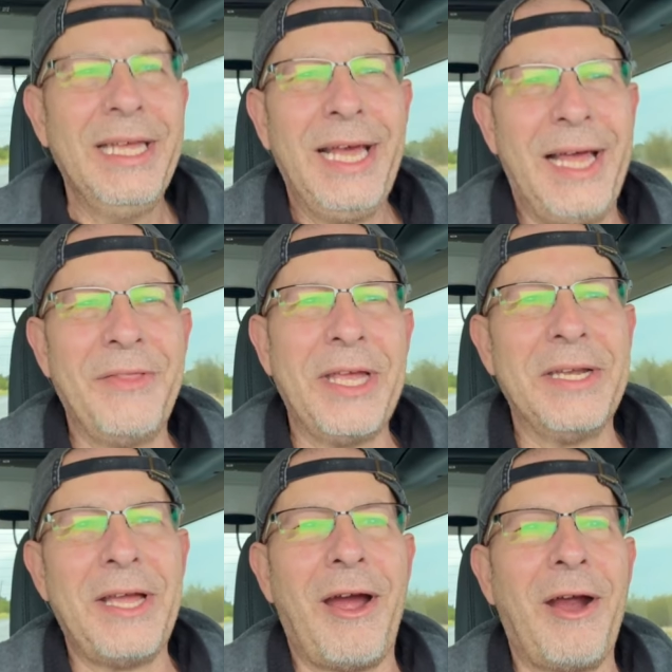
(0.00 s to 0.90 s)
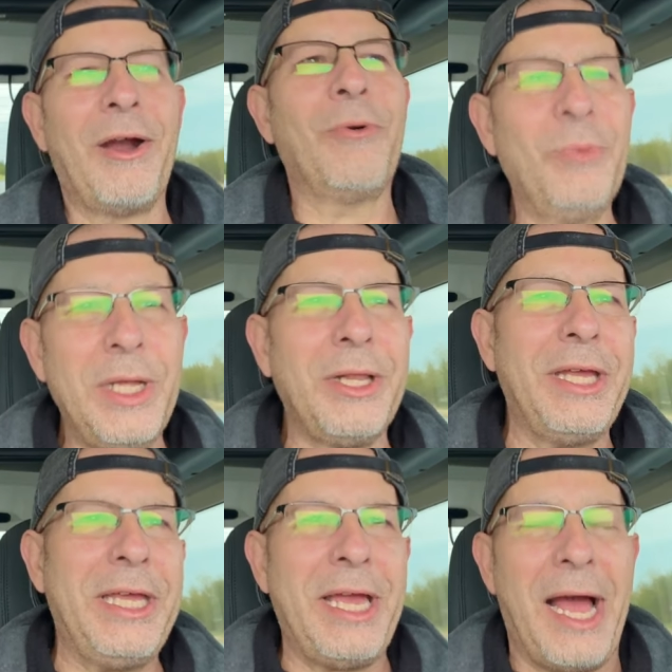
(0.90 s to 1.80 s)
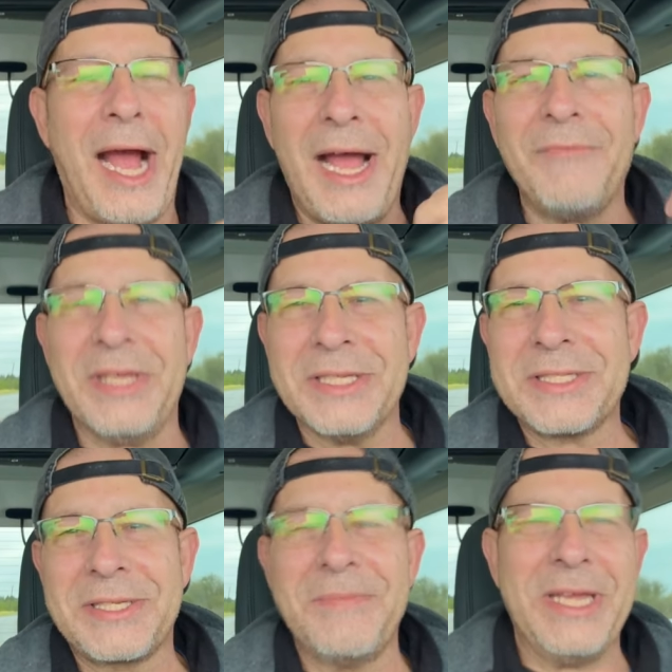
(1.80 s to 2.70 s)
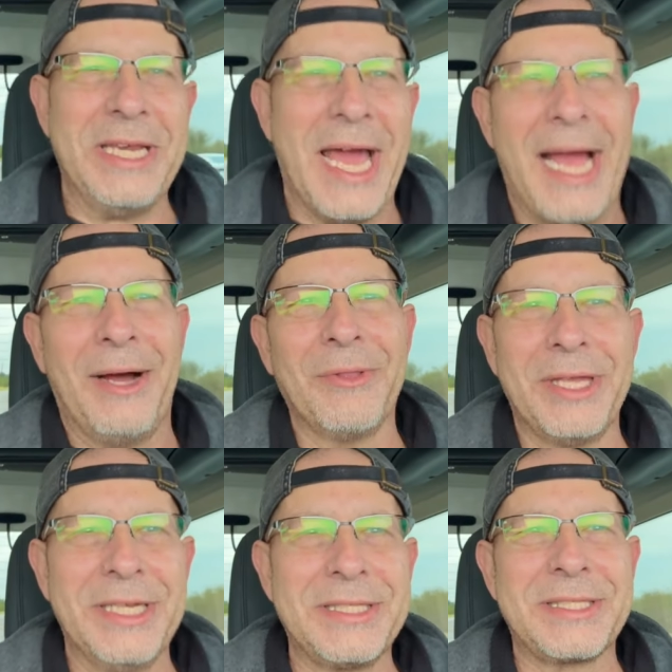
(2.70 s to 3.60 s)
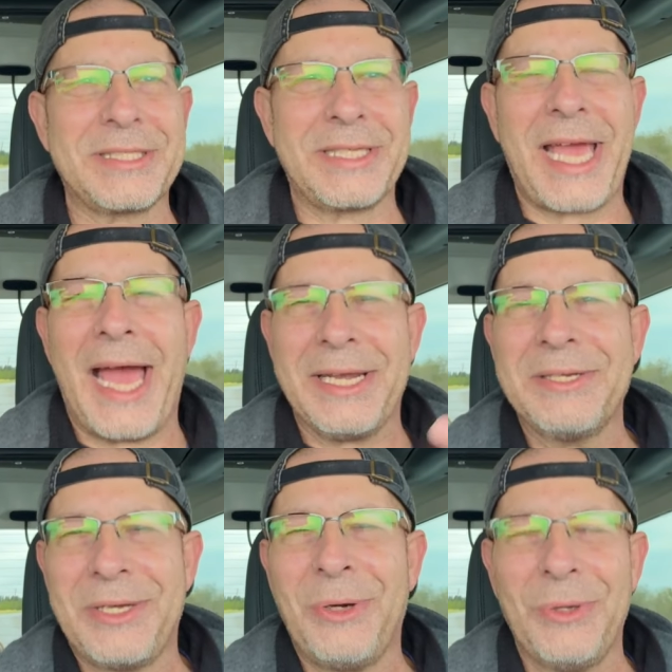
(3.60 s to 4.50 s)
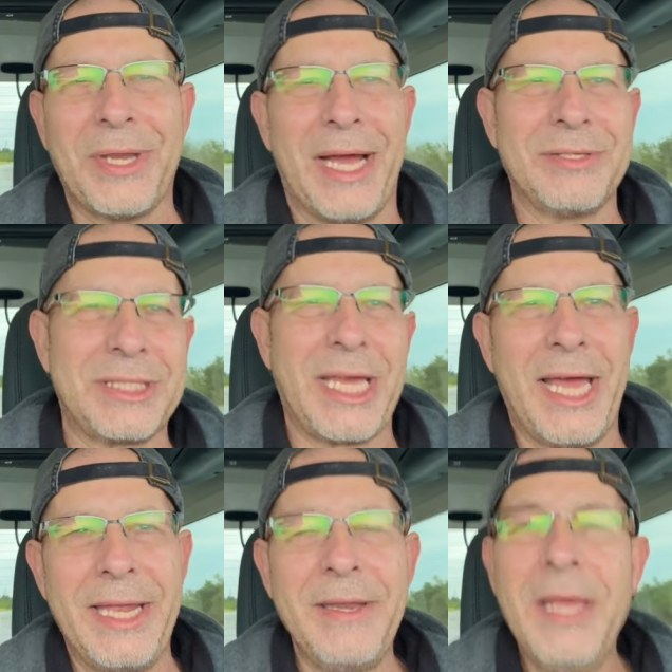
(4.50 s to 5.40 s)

uh, that are really obvious to me now that it's gotten cold outside.